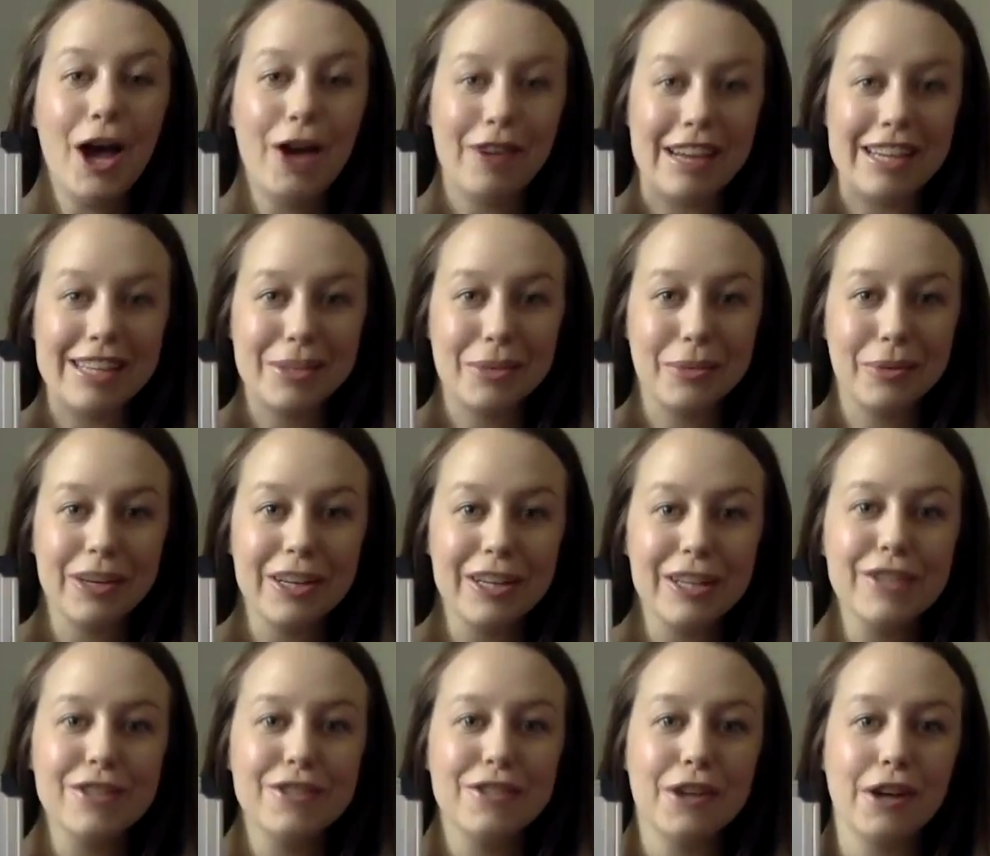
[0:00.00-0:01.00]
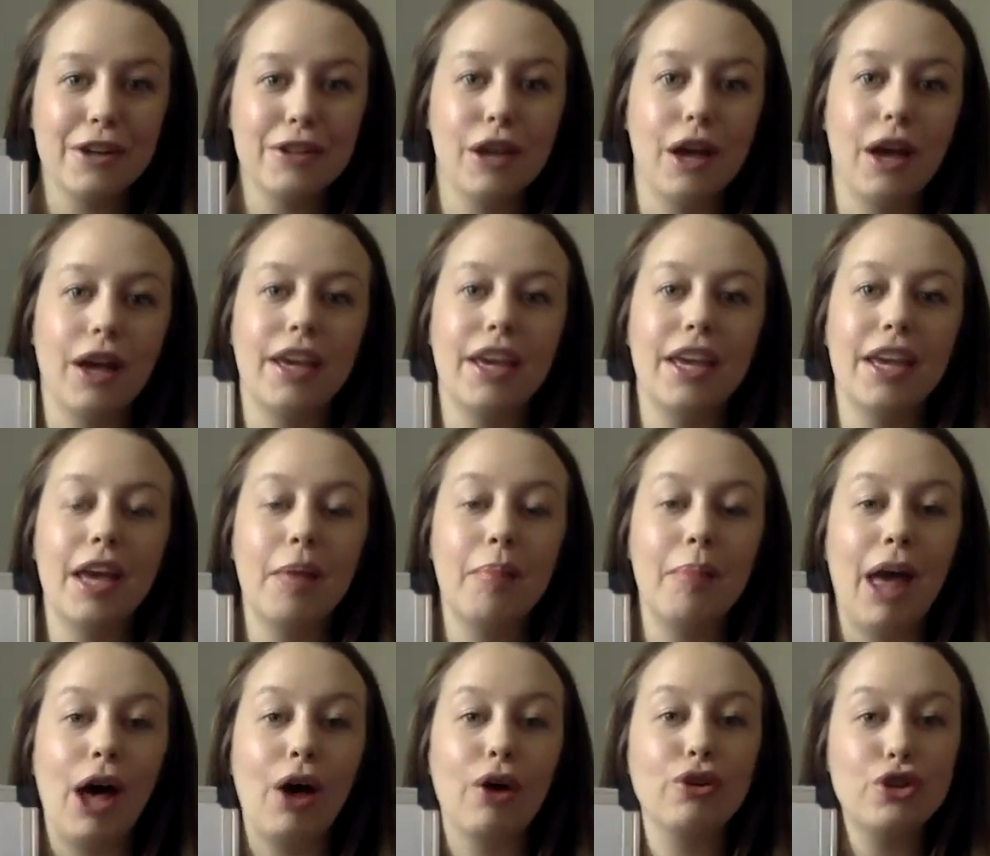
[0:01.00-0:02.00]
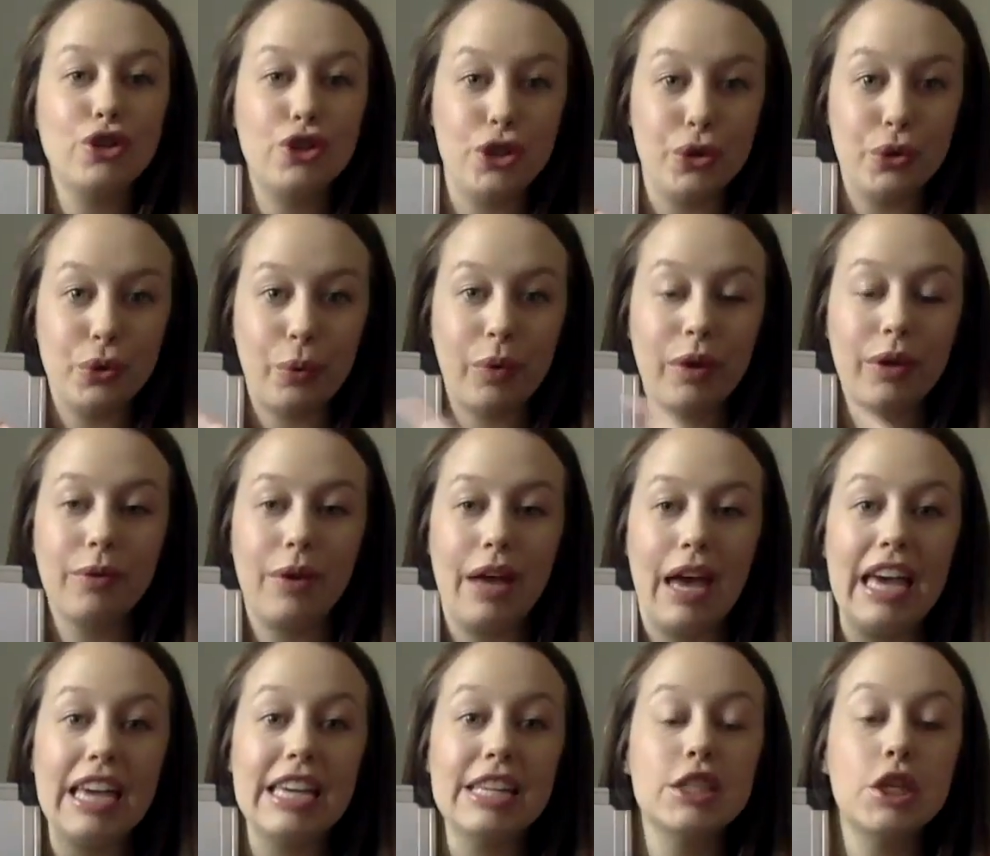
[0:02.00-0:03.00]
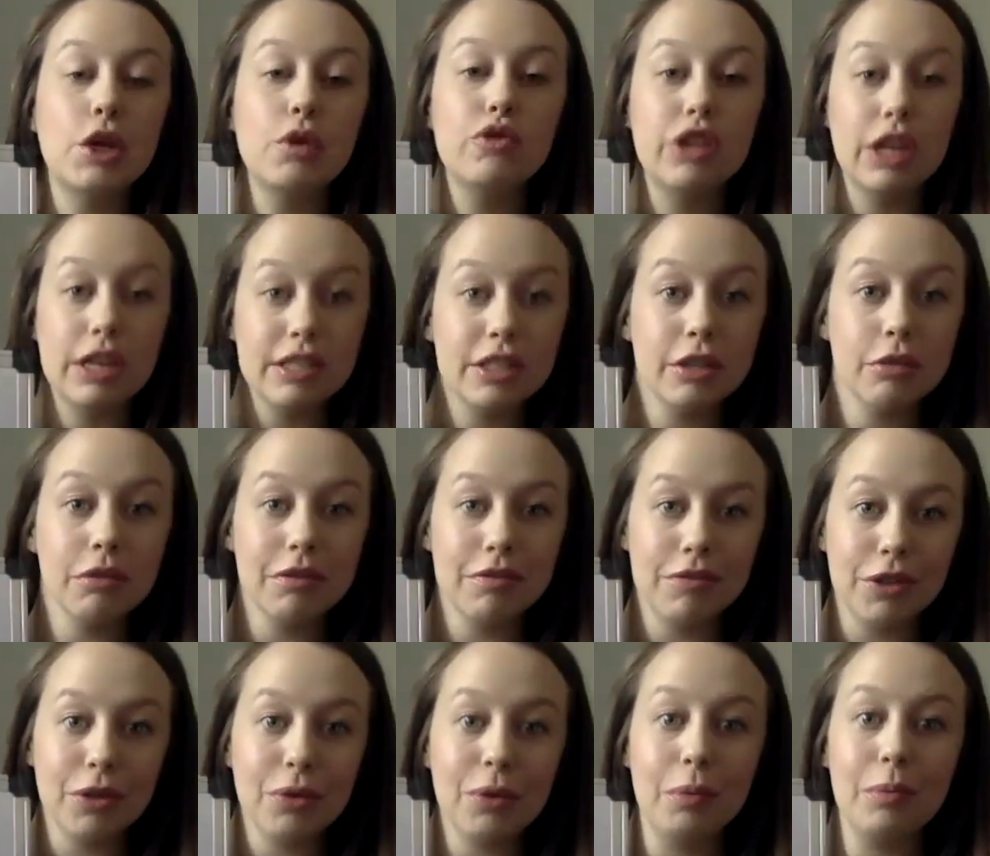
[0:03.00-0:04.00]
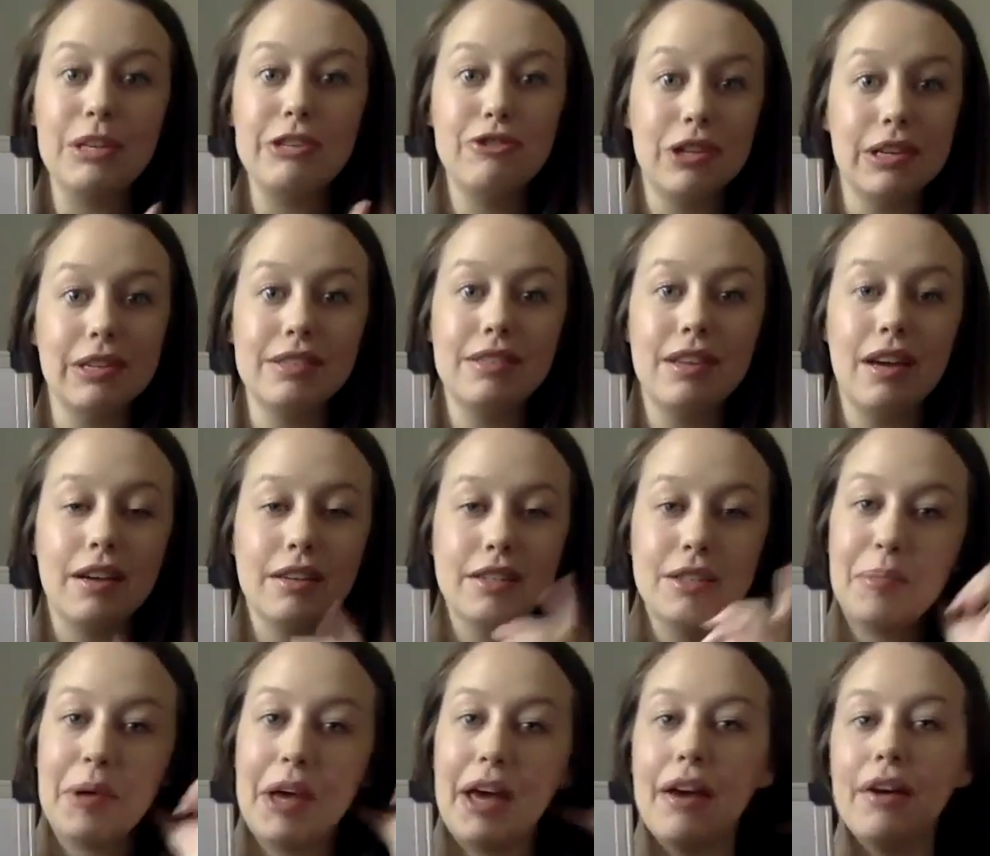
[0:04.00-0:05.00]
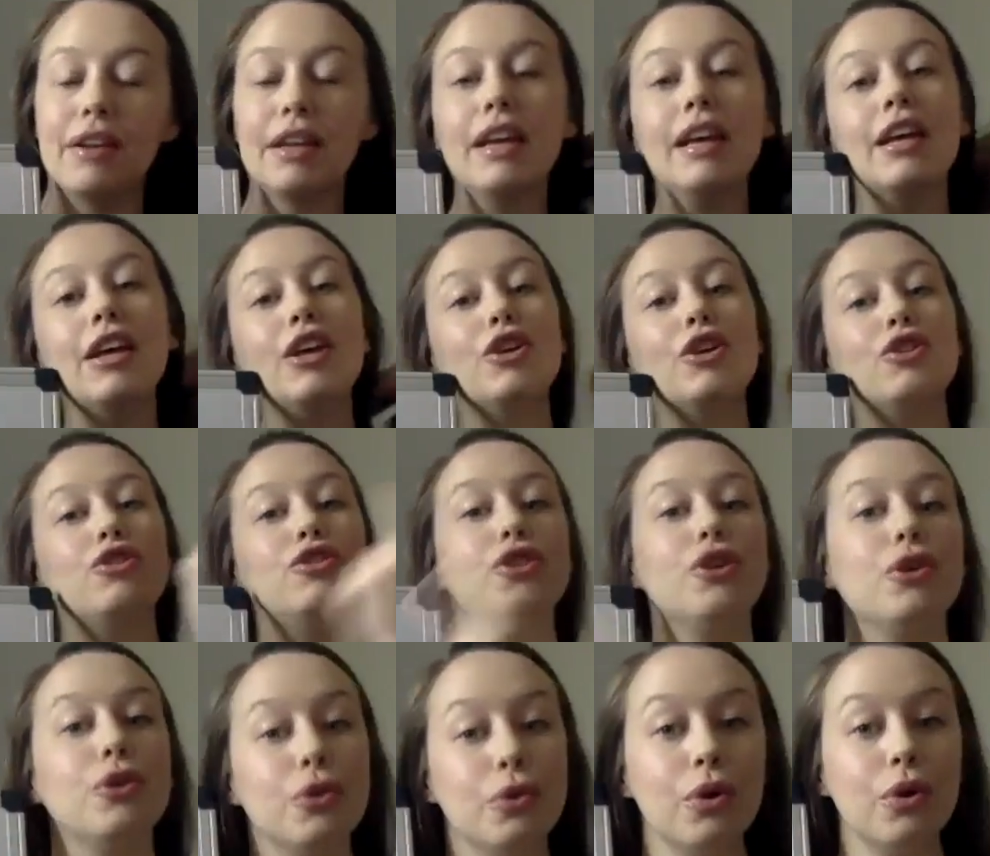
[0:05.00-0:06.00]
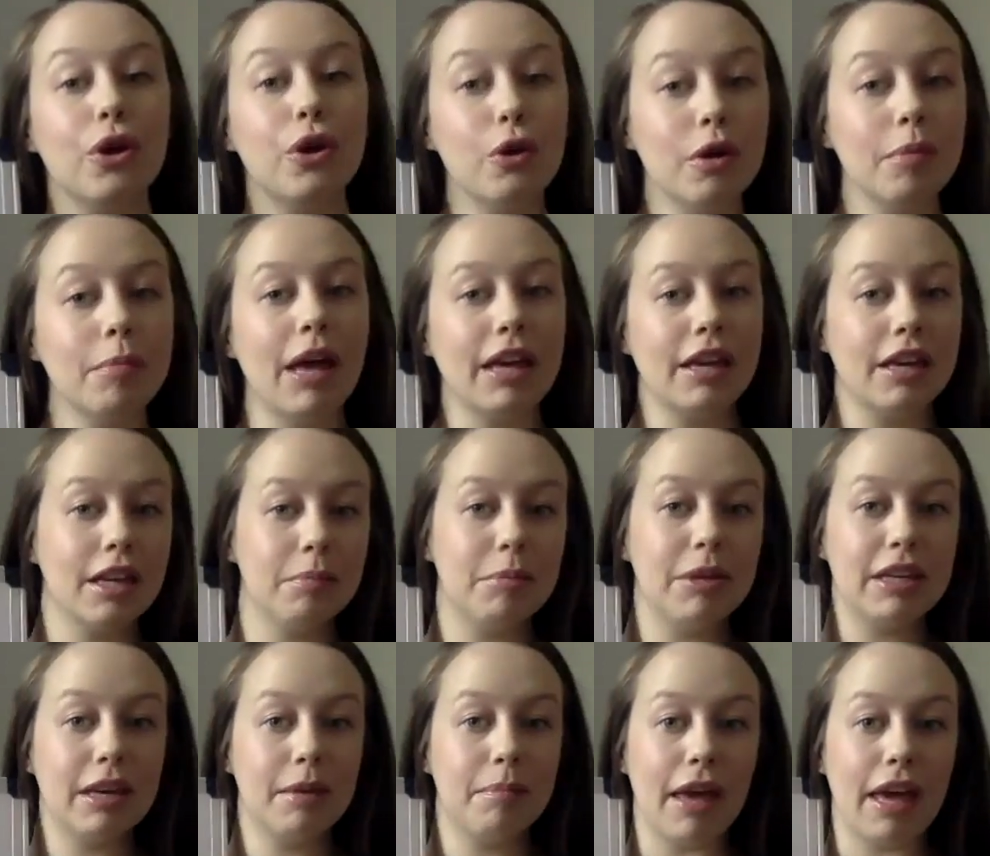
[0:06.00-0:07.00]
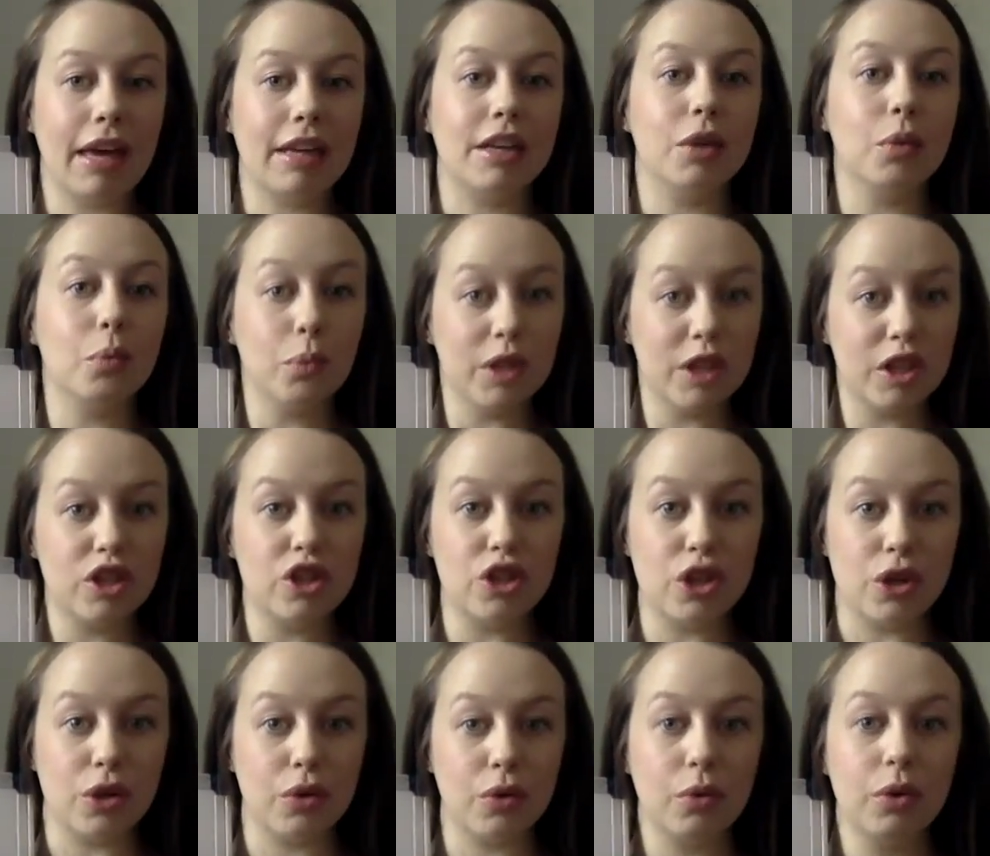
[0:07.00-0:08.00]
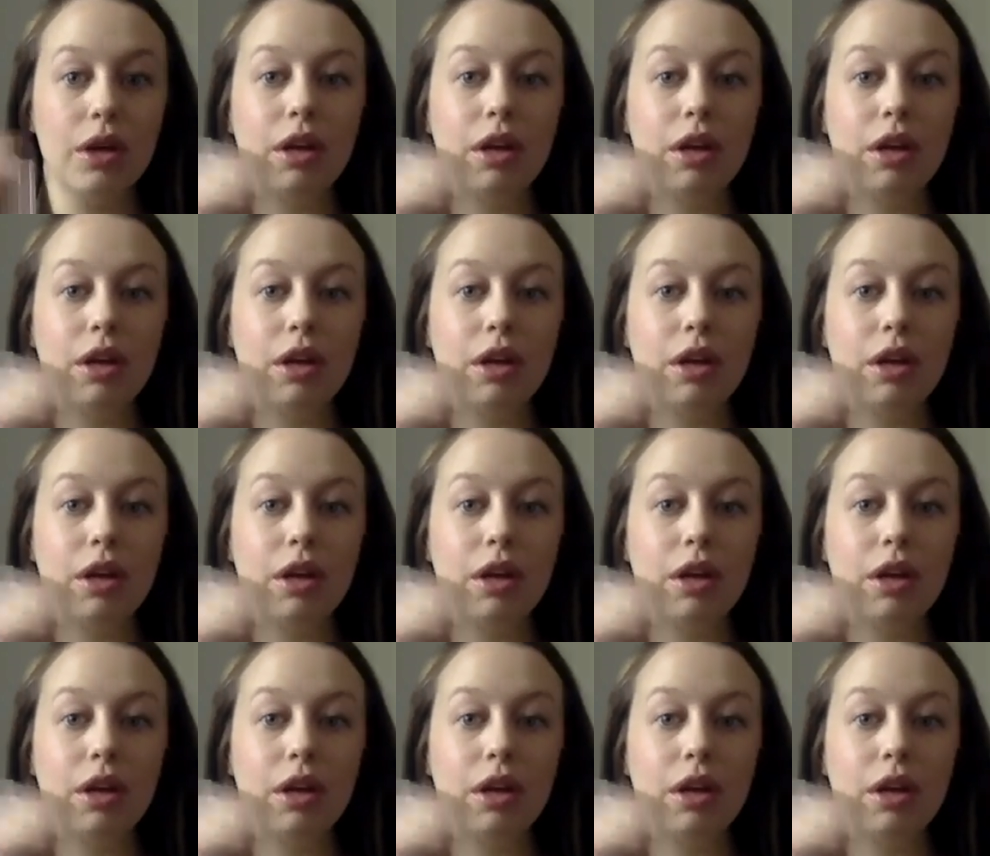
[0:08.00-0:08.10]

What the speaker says: All right, so we're going to start talking about do. Okay, so just to review what we just talked about, do, who am I going to be commanding with do?